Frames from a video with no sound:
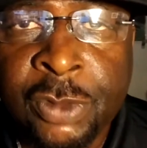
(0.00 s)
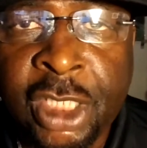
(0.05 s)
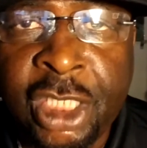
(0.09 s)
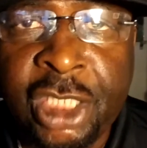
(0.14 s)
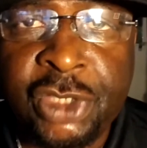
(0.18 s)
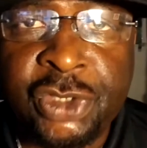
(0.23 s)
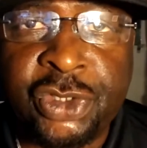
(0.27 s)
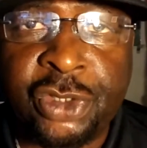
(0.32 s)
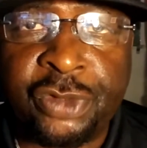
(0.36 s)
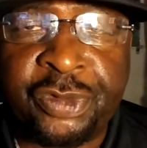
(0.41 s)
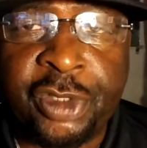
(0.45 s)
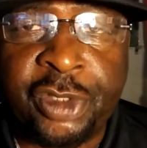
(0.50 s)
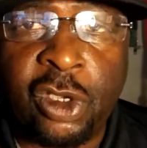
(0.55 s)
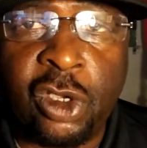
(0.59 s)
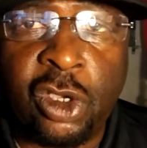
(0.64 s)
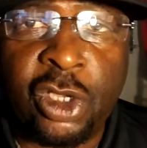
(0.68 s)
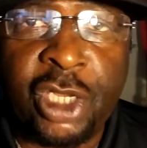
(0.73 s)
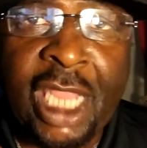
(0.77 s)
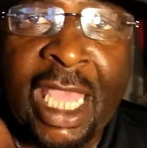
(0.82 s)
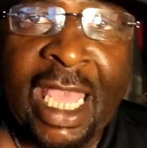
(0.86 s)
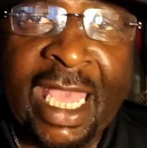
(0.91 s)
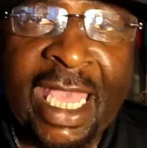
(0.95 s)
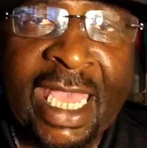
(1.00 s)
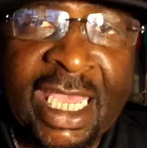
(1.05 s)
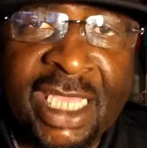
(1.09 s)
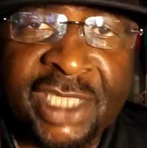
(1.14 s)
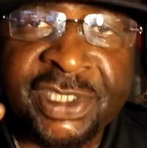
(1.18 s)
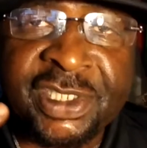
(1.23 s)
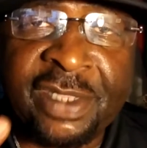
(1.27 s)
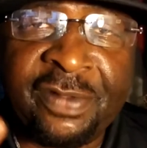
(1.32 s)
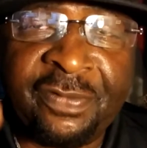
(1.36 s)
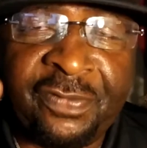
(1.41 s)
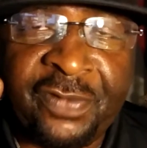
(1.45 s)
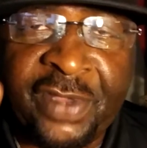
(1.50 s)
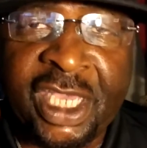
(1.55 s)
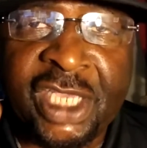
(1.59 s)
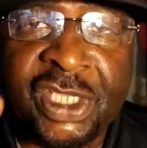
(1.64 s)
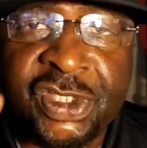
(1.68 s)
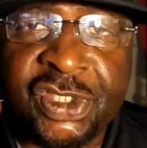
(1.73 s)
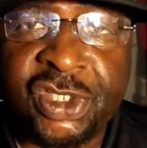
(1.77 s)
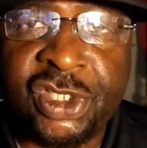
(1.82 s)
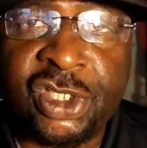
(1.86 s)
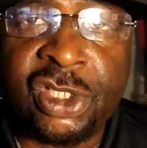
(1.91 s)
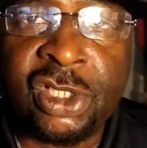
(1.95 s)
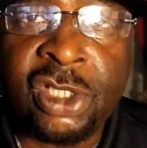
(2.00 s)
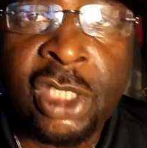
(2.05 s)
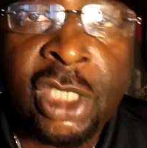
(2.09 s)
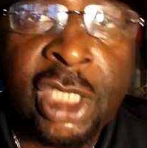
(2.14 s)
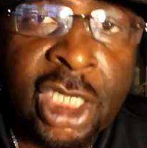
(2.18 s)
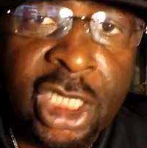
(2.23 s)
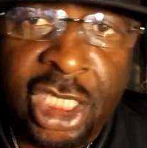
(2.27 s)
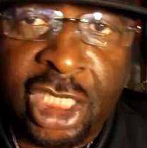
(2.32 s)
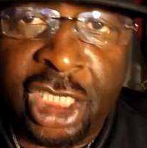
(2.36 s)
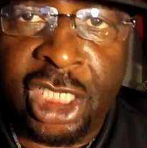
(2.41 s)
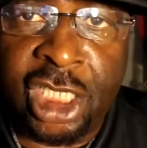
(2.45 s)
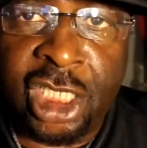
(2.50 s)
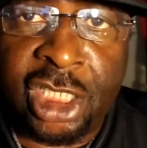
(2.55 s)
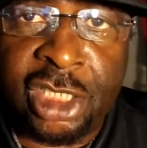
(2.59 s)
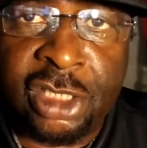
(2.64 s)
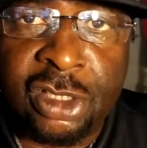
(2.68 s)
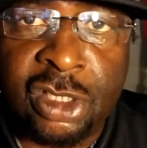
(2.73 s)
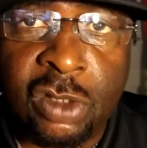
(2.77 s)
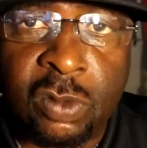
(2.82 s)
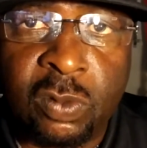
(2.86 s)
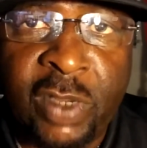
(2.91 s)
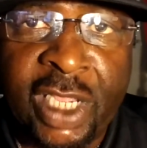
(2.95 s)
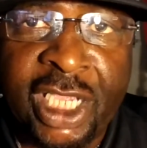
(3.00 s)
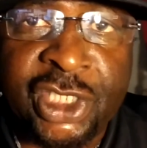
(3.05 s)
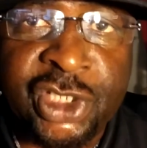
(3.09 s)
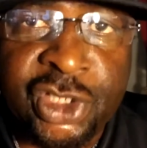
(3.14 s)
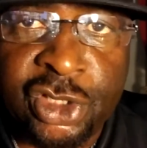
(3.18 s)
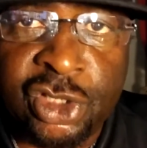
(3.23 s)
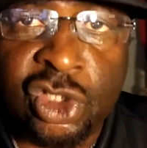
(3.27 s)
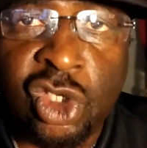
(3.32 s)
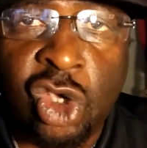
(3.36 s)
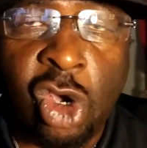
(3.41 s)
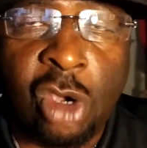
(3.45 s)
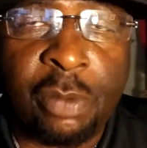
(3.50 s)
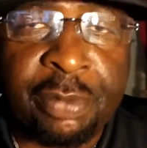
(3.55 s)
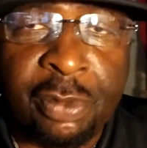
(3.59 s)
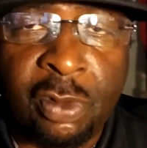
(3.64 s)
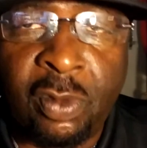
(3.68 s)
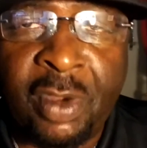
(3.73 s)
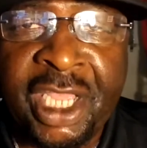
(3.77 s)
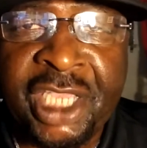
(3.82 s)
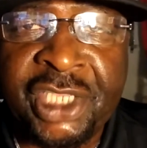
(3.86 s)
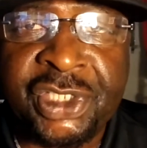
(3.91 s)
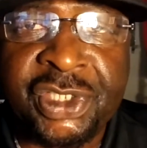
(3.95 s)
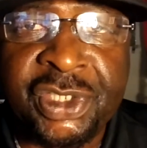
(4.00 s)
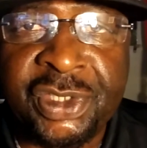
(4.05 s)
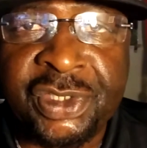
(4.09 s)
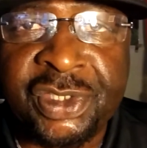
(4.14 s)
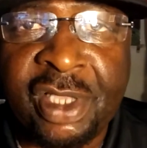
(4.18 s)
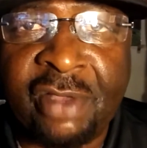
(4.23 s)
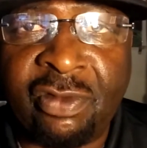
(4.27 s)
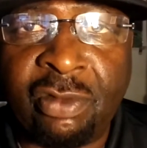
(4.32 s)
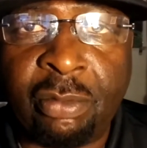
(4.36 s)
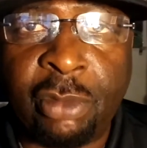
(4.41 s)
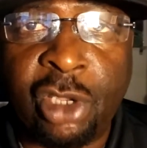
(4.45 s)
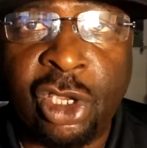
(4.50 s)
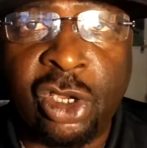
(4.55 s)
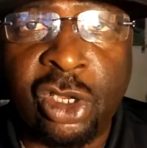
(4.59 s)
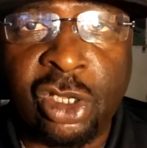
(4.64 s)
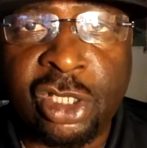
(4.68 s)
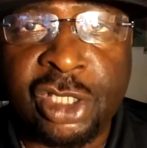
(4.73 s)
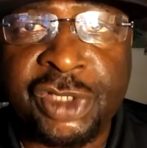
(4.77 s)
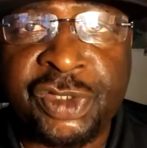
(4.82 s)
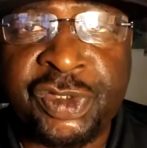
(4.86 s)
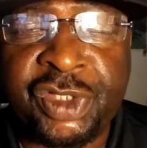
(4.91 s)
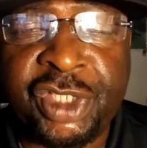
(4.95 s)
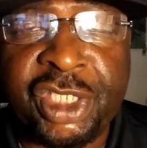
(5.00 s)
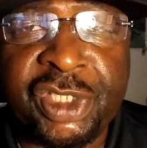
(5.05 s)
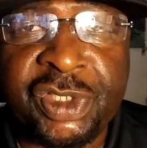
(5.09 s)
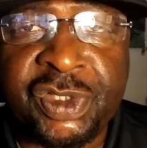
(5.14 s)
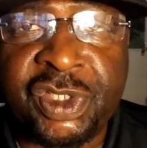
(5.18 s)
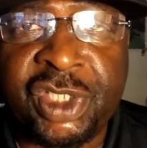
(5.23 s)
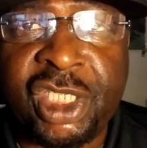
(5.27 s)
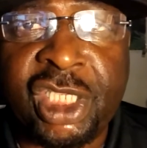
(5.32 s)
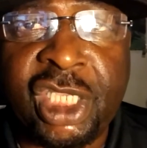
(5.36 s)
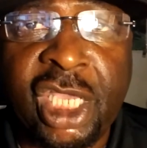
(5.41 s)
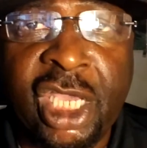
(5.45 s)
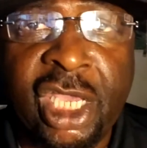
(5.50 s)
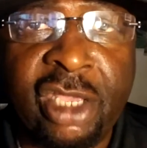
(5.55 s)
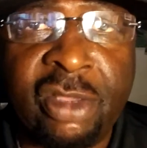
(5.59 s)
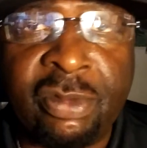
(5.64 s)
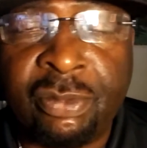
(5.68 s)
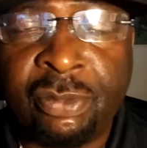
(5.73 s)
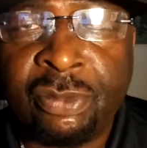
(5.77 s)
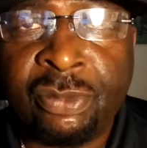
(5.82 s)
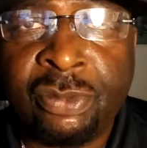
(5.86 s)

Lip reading: he's the third highest investor in Corrections Corporations of America, CCA.